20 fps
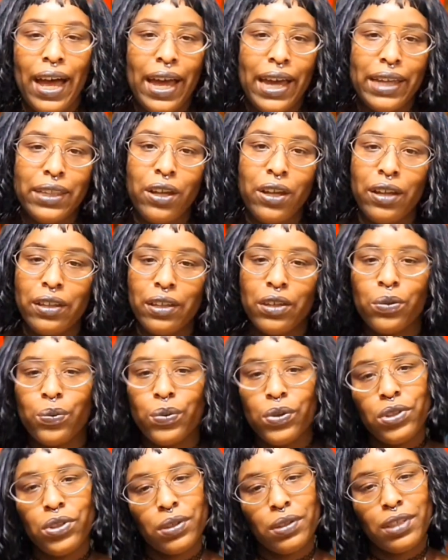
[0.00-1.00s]
I thought
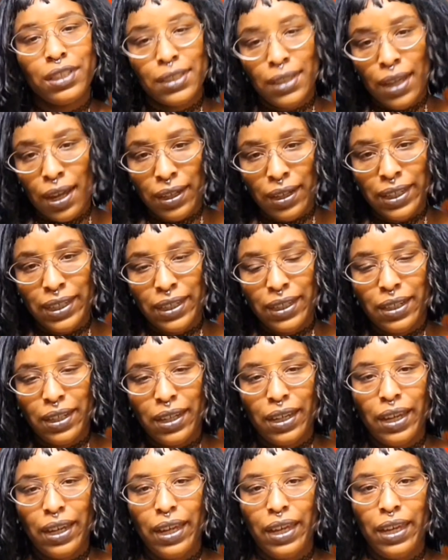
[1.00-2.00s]
this was solid.